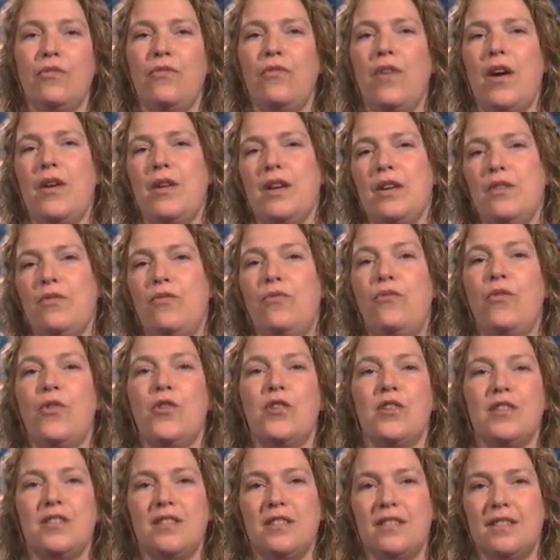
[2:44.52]
very
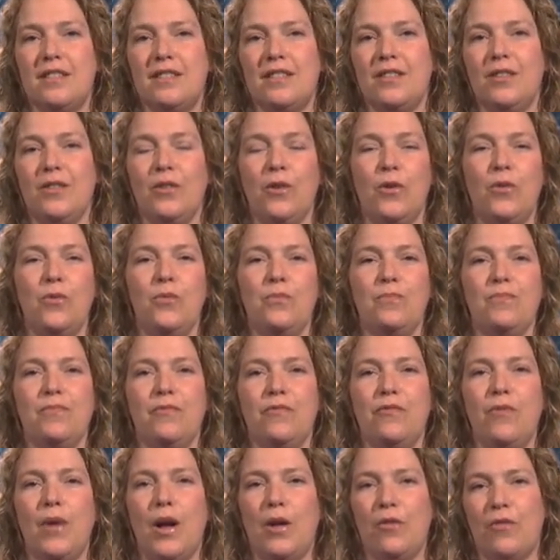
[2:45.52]
versed, you know,
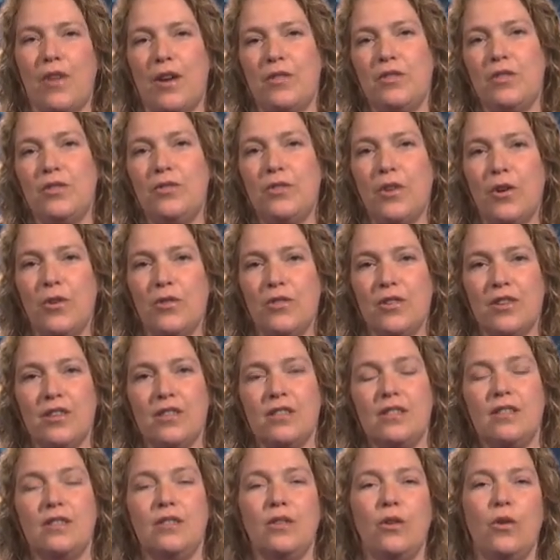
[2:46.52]
well-rounded
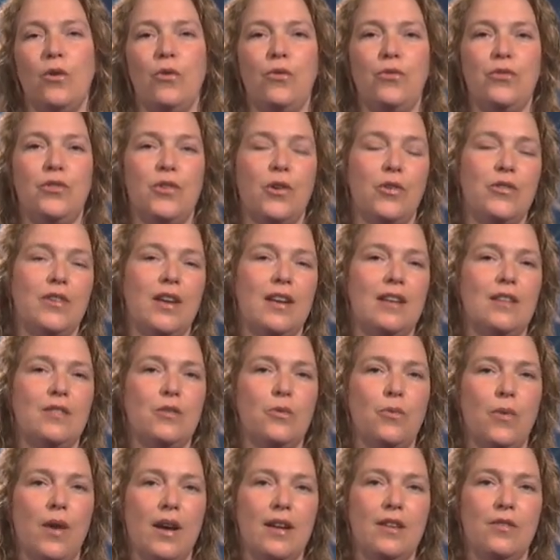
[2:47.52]
donors who've donated
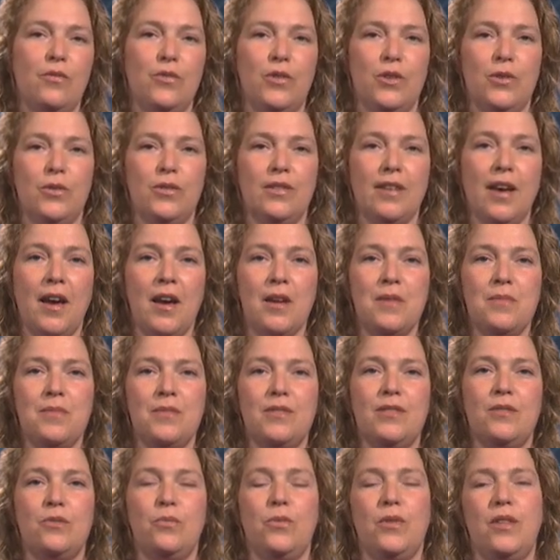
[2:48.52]
quite a few
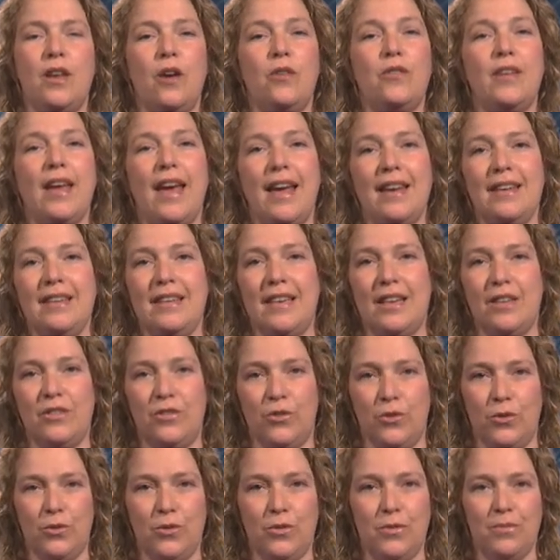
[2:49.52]
times without any
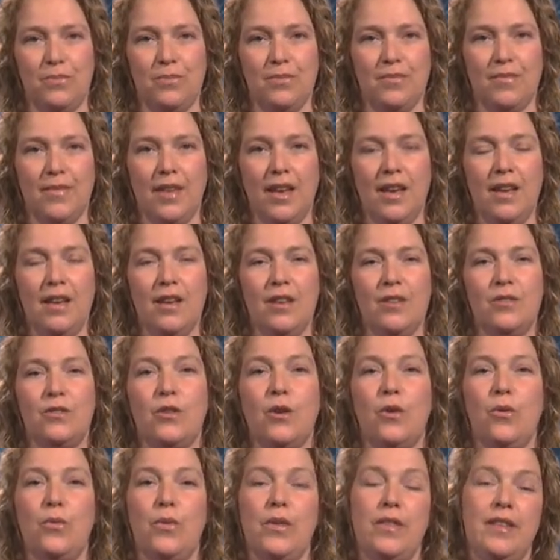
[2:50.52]
issues.
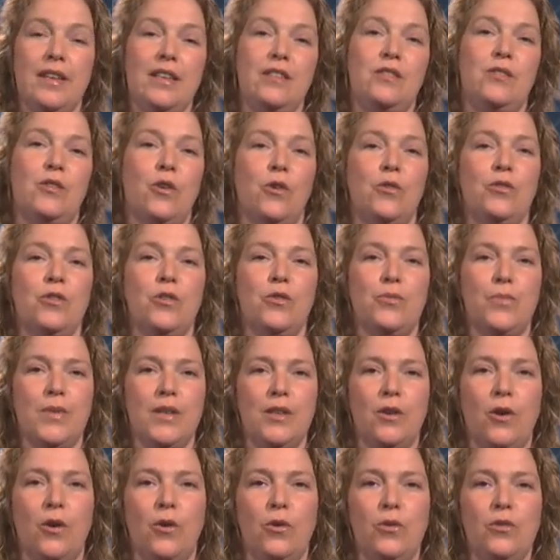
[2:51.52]
So with these donors, we
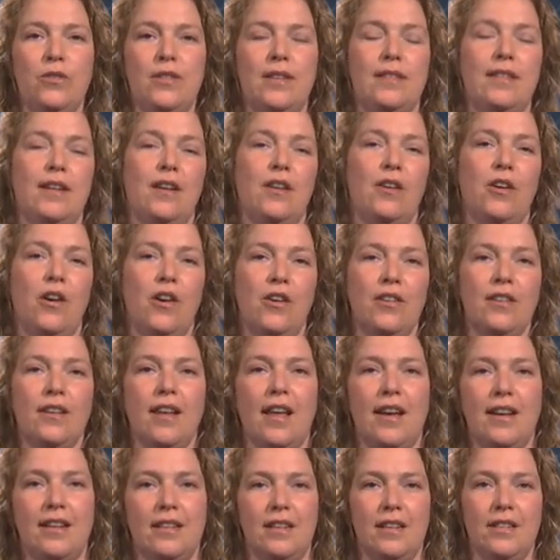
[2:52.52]
know that they're
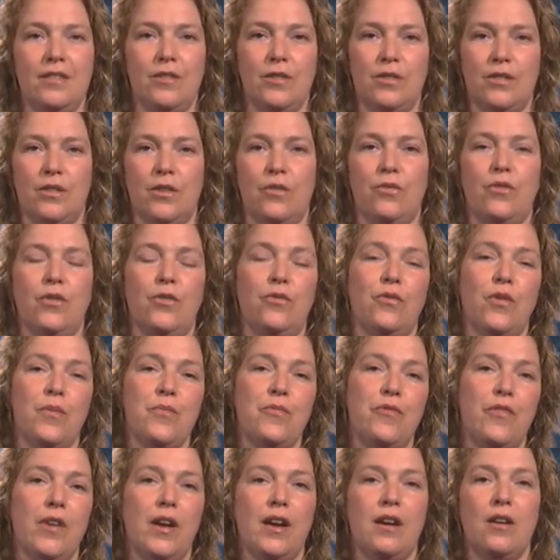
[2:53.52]
unlikely to suffer from
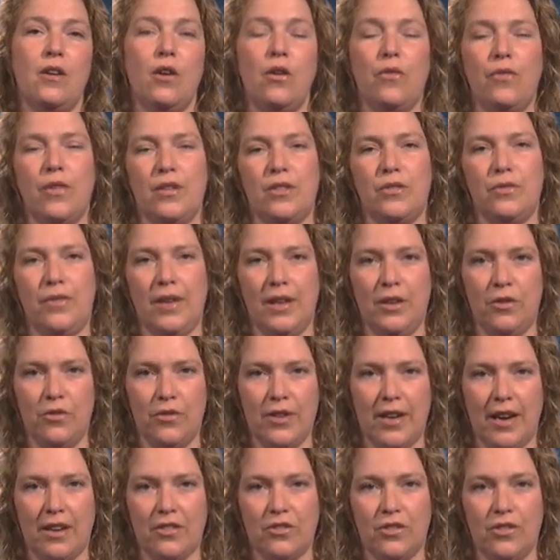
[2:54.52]
fear or vasovagal
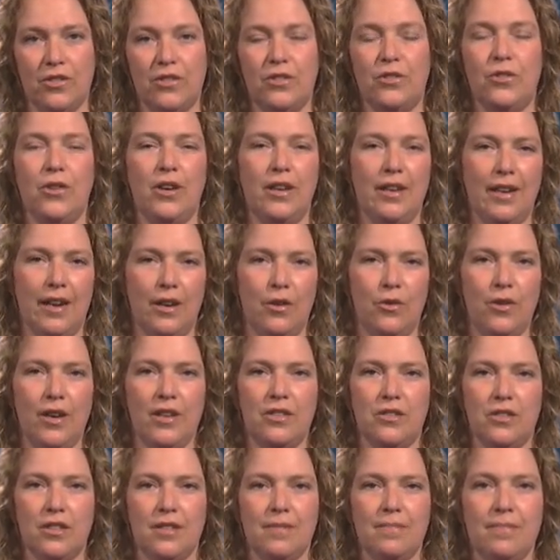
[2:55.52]
reactions during their
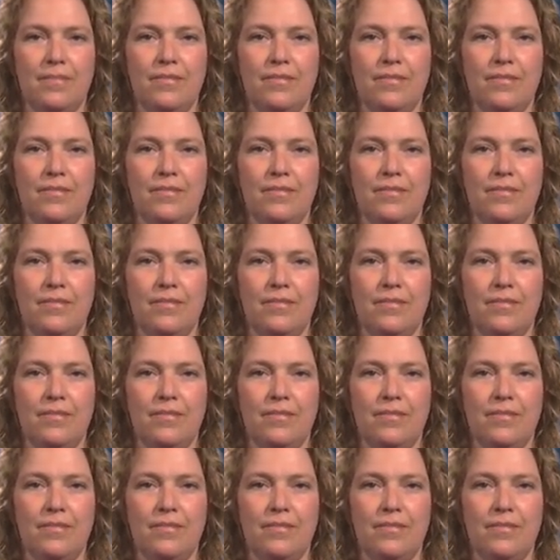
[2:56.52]
donation.